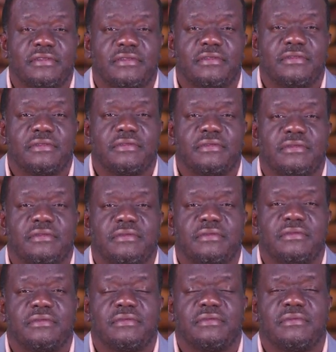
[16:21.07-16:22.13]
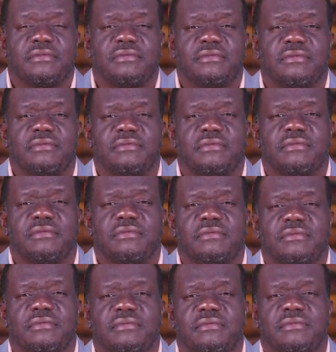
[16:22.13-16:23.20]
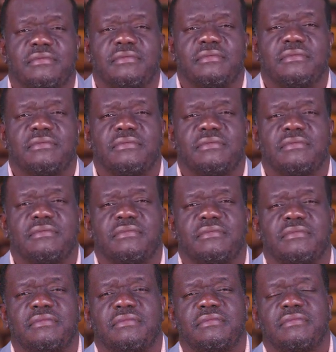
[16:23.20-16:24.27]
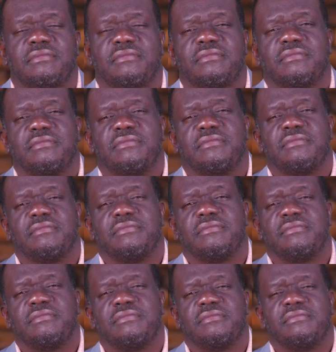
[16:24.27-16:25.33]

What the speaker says: (silence)